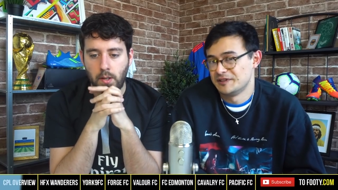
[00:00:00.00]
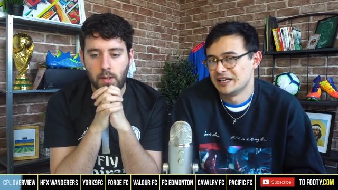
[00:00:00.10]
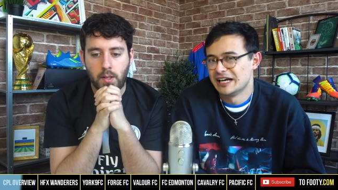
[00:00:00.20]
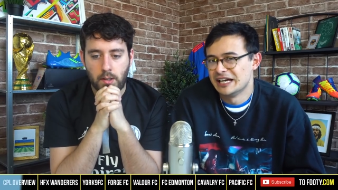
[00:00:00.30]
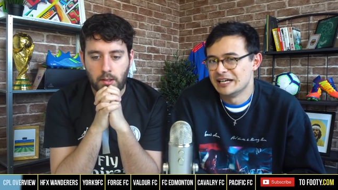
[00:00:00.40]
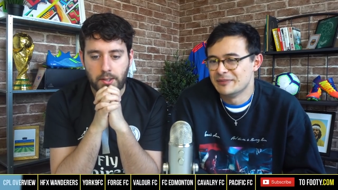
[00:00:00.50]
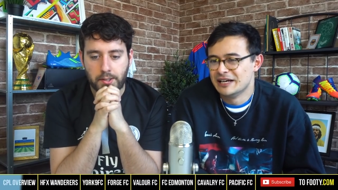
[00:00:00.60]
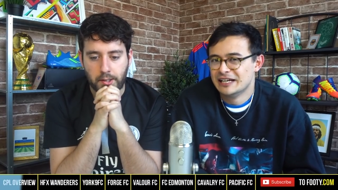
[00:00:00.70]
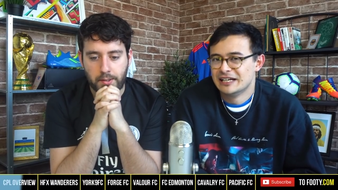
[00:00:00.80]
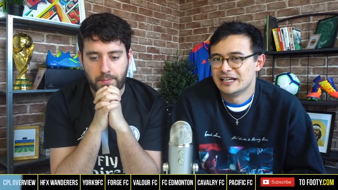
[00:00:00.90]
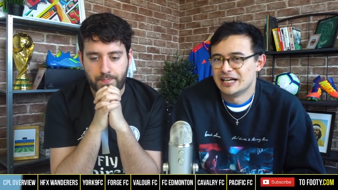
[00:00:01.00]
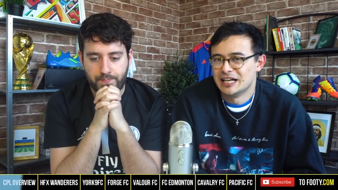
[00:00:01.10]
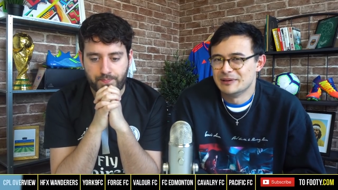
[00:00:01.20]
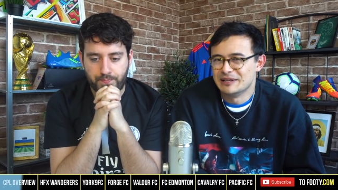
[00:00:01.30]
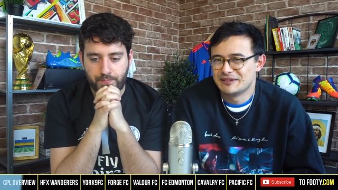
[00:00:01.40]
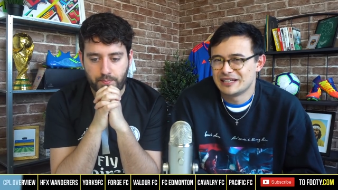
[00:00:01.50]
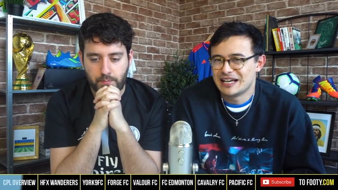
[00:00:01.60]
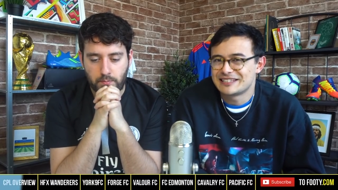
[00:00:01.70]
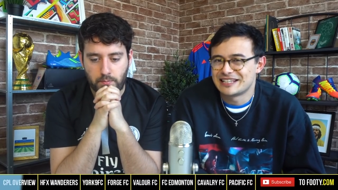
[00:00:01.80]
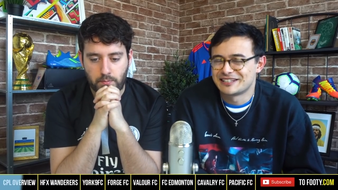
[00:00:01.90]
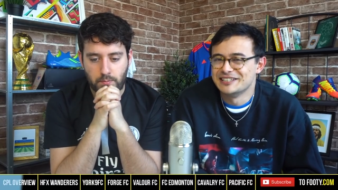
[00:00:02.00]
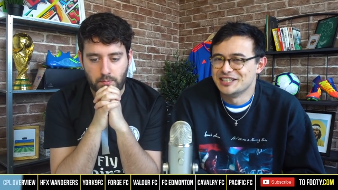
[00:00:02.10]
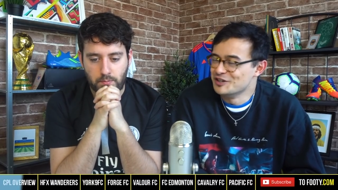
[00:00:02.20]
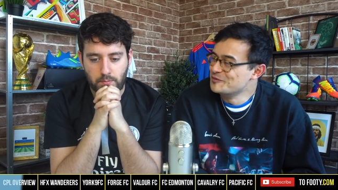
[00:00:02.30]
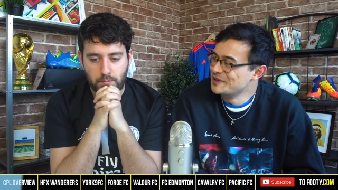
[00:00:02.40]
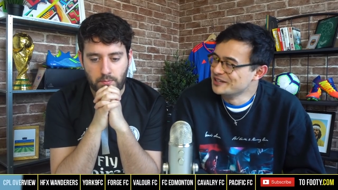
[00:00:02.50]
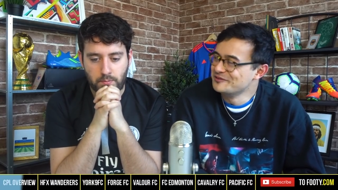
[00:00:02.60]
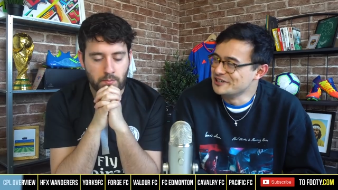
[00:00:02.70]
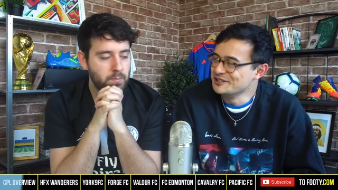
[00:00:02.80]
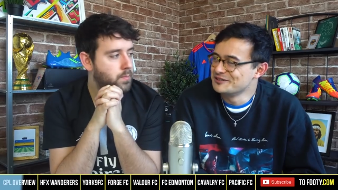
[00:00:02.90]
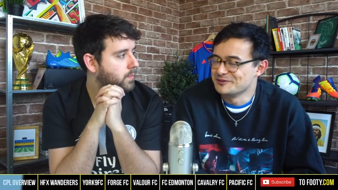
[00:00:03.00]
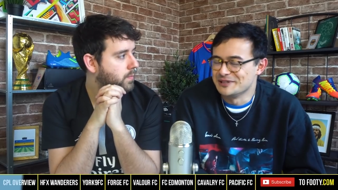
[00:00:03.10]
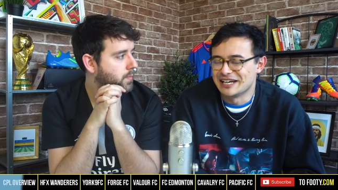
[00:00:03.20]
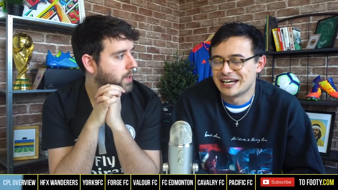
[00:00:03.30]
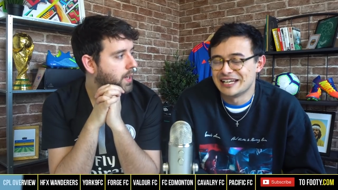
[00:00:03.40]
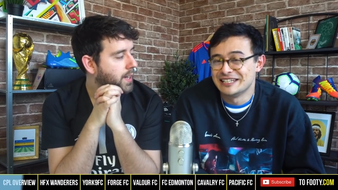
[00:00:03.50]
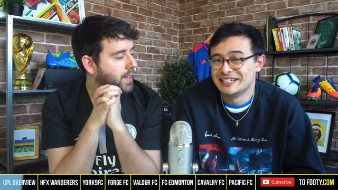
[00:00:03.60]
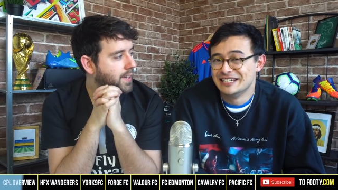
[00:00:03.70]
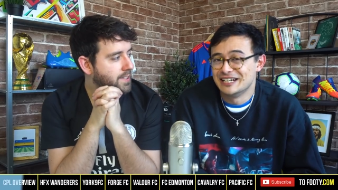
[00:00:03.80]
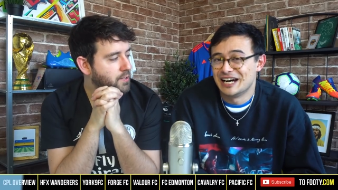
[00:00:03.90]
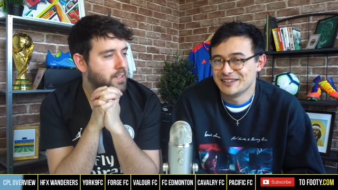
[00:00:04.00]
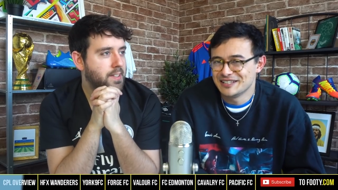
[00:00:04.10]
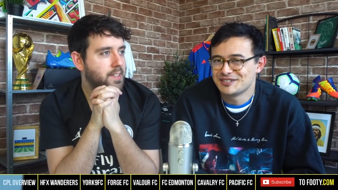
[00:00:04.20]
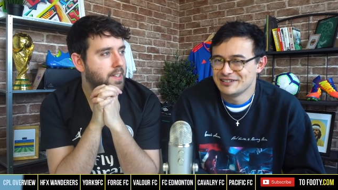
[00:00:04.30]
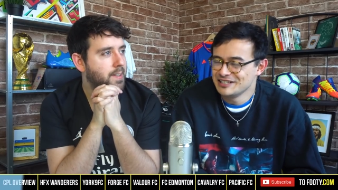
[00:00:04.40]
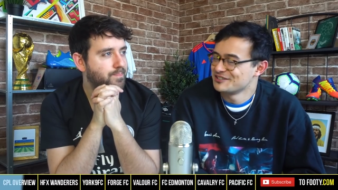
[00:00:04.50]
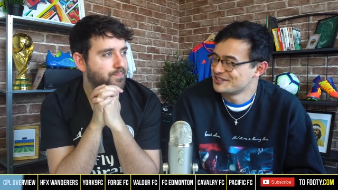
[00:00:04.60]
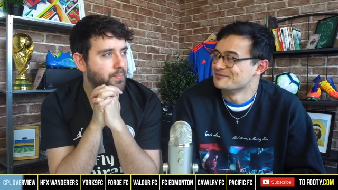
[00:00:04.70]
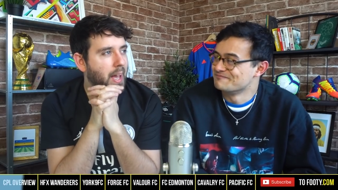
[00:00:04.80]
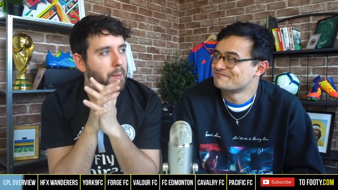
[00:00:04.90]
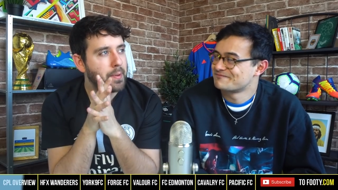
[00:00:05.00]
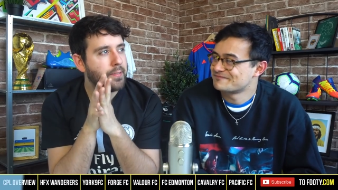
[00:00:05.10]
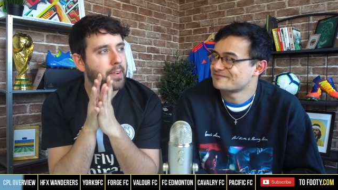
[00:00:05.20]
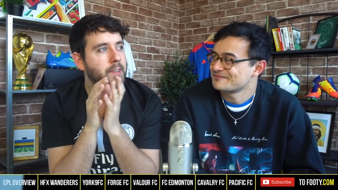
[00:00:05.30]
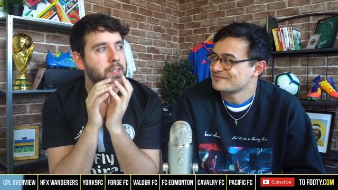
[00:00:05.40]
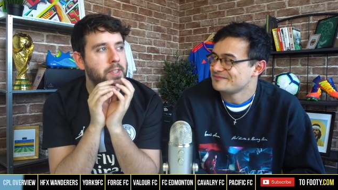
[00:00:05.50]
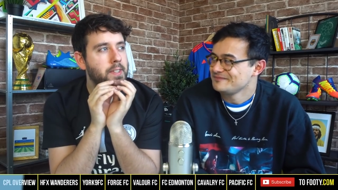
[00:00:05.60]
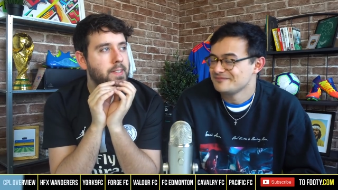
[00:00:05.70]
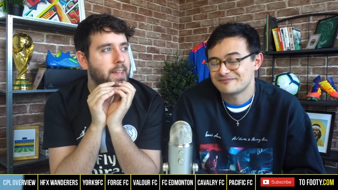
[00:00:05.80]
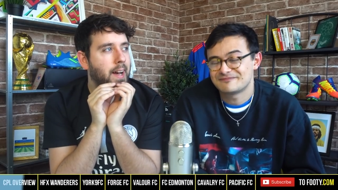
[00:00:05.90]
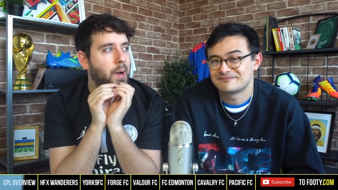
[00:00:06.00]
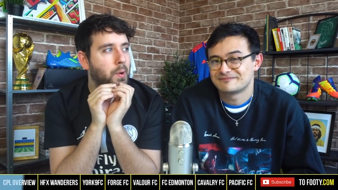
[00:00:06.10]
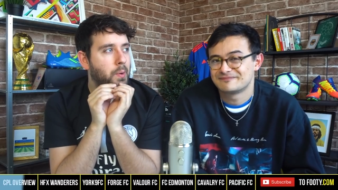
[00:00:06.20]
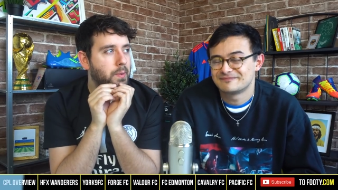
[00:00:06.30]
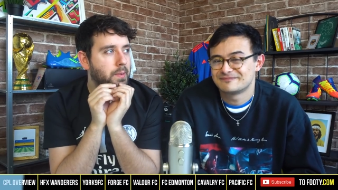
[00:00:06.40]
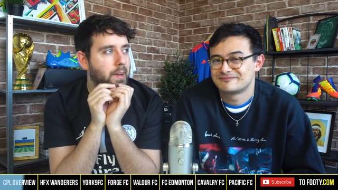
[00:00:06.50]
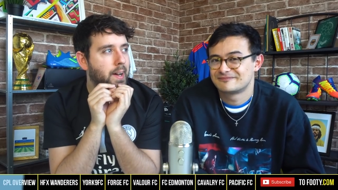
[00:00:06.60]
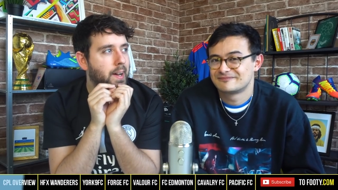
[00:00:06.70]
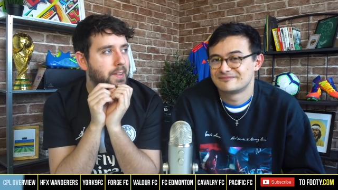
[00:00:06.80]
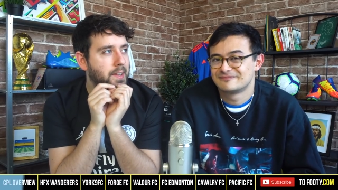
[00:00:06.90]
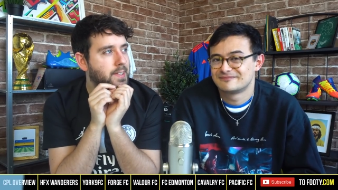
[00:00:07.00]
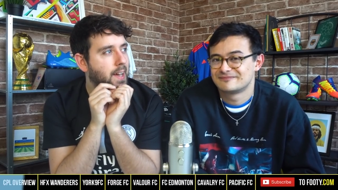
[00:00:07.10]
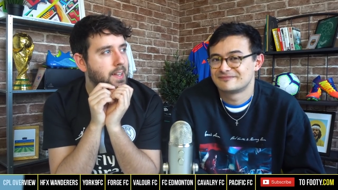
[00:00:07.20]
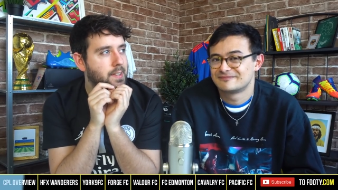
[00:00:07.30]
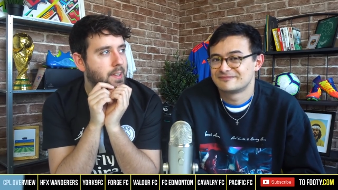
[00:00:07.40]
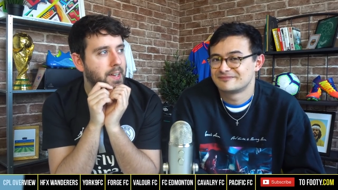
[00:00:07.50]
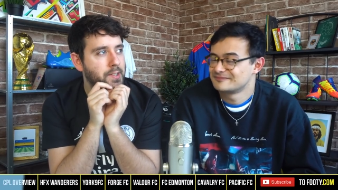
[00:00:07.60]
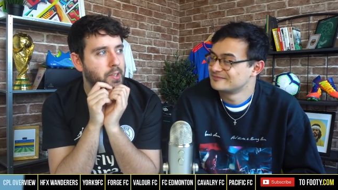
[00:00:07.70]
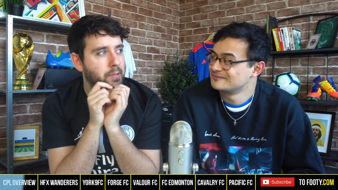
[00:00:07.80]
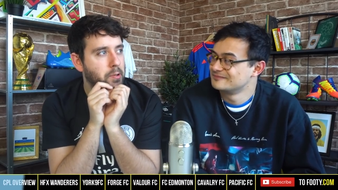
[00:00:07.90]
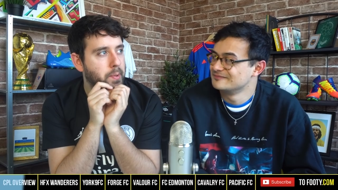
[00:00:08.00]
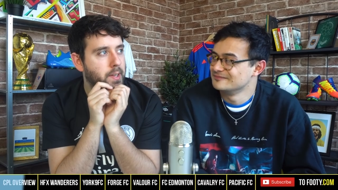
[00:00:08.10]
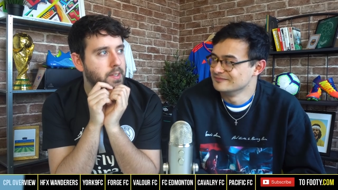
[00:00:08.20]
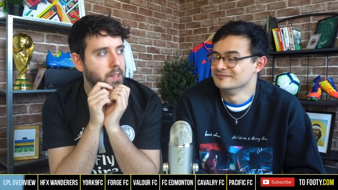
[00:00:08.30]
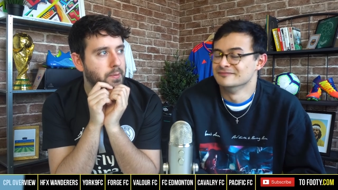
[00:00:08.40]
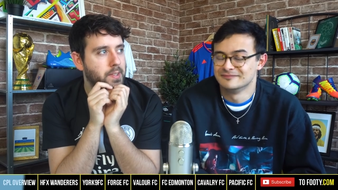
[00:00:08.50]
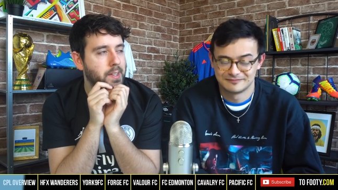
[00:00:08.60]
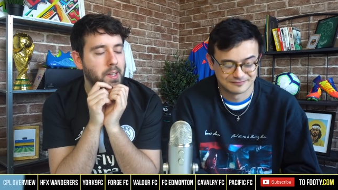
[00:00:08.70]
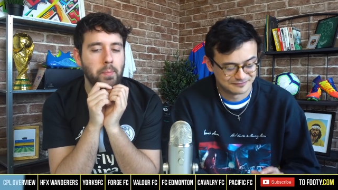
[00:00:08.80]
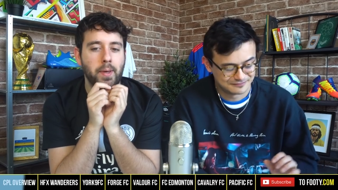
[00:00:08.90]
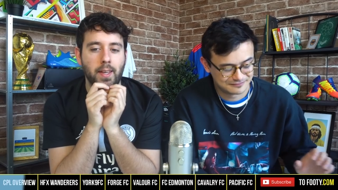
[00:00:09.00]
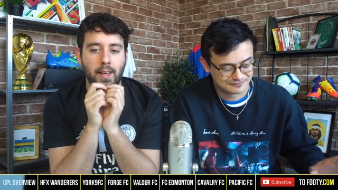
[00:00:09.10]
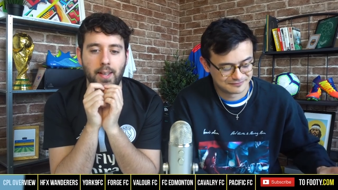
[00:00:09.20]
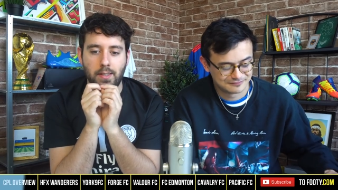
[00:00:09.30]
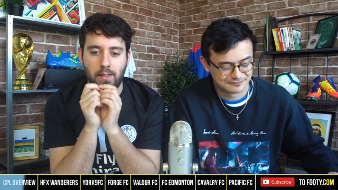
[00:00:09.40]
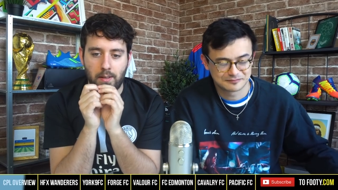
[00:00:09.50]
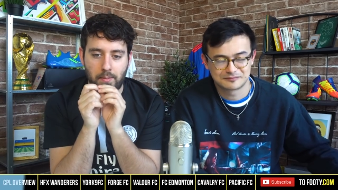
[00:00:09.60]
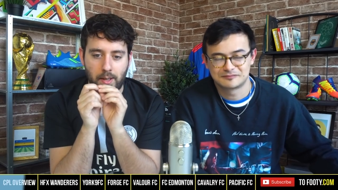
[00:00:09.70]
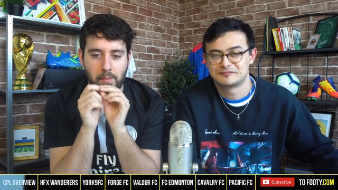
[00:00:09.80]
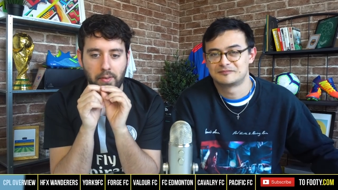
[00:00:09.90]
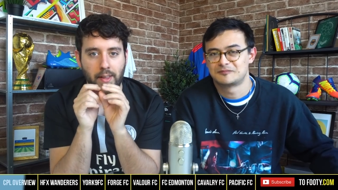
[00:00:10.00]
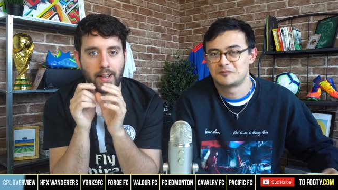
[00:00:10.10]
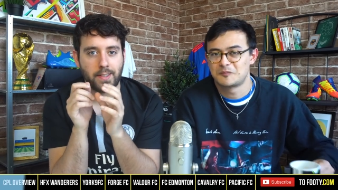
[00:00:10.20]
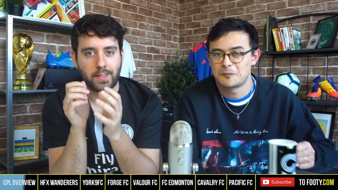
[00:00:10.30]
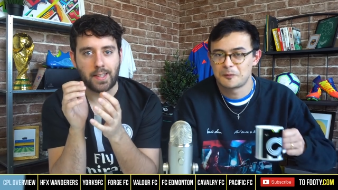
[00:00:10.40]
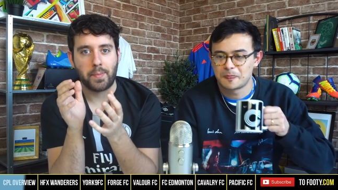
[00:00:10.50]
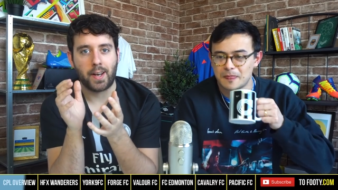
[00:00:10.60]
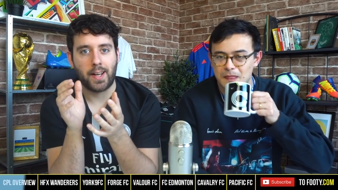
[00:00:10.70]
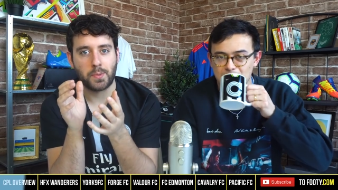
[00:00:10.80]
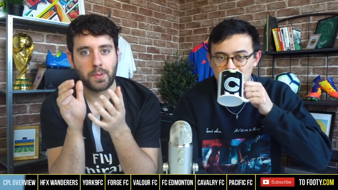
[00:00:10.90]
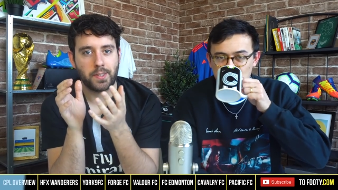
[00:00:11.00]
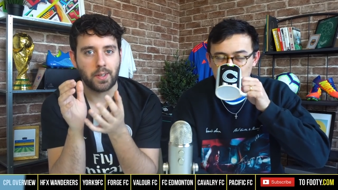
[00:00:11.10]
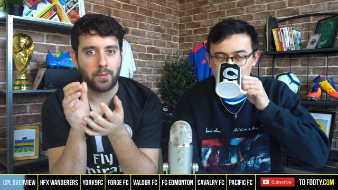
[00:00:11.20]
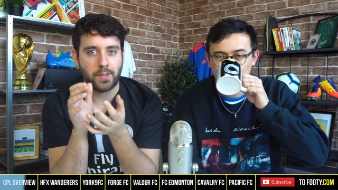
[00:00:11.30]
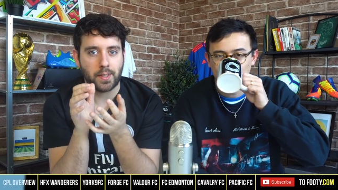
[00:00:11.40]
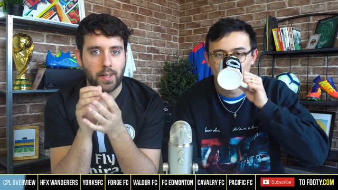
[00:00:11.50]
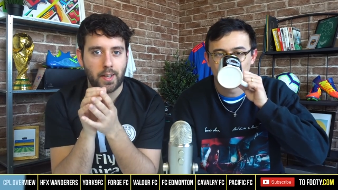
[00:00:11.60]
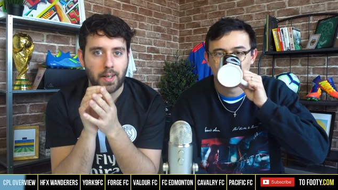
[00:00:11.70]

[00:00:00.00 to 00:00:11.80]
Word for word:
Speaker 1: of the game. That's good. Um, it has that kind of European feel to it, and that's interesting. It's really interesting. I'll be very interested to
Speaker 2: see how uh, they take to that in general, because mm. obviously they're competing against the behemoth that is the MLS, which is obviously,